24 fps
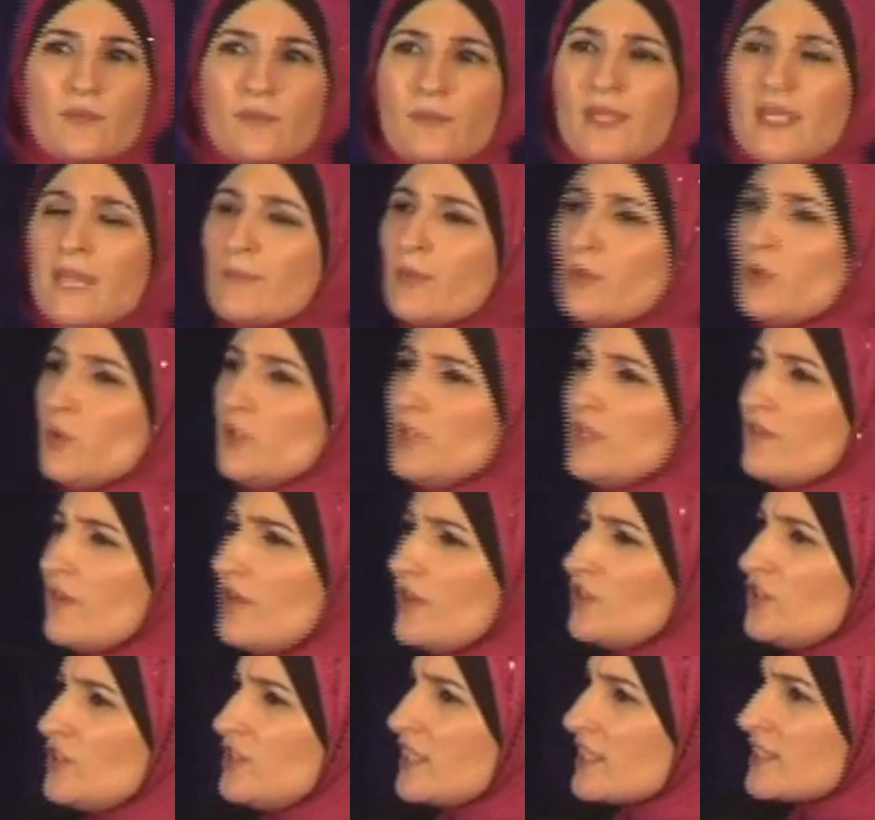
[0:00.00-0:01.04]
People who live
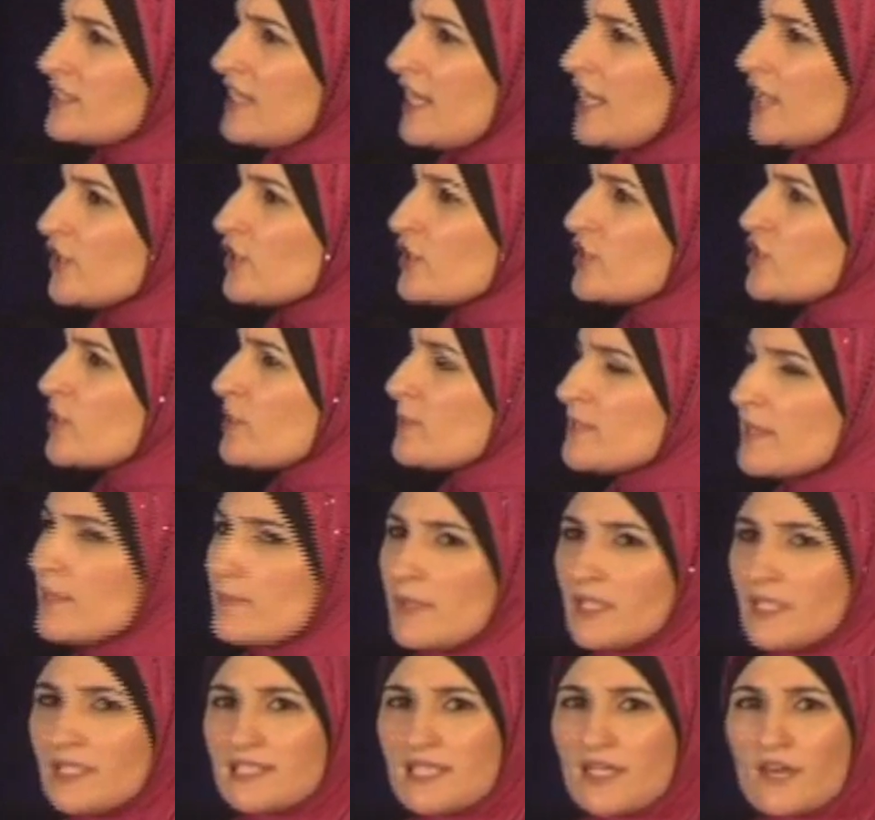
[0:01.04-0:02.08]
under dictatorships and
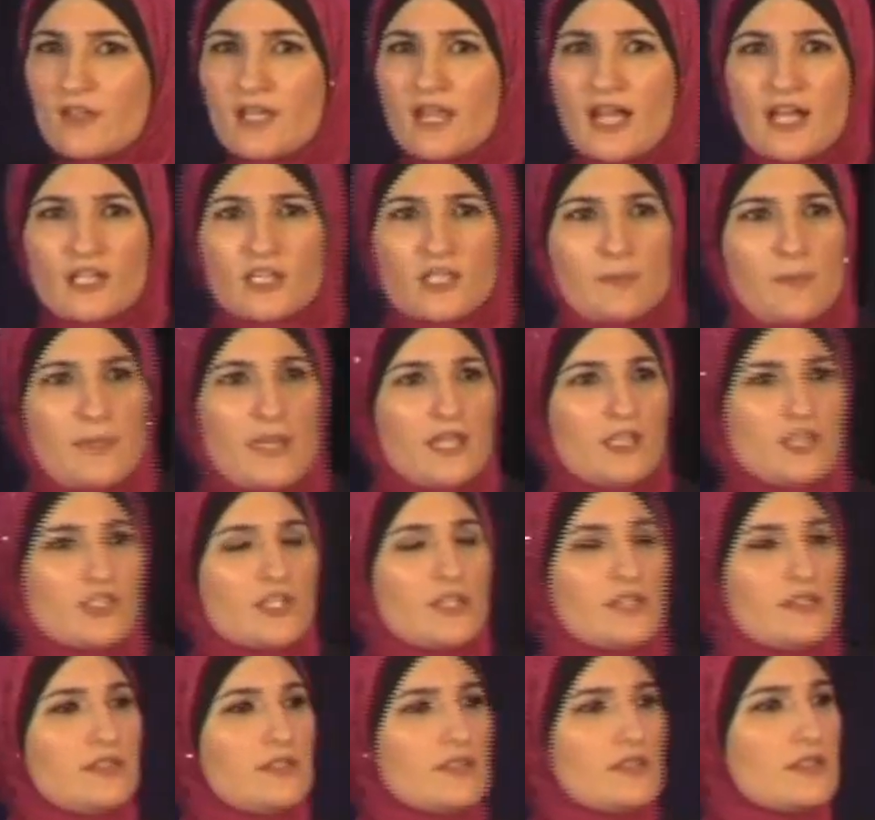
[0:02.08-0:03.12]
military
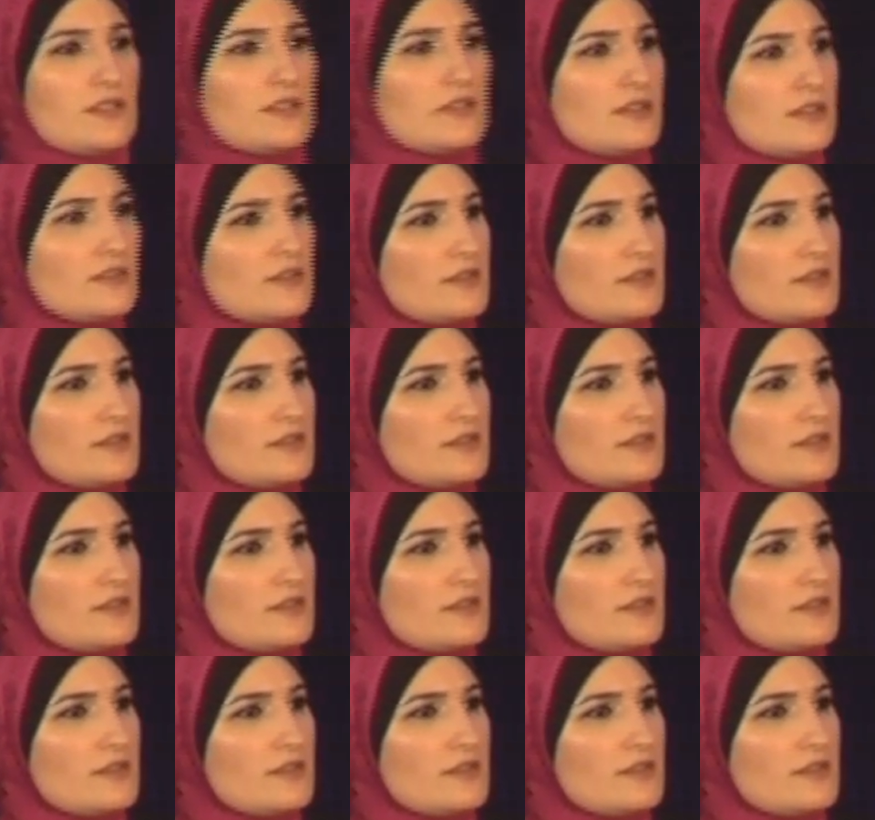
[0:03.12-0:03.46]
occupations?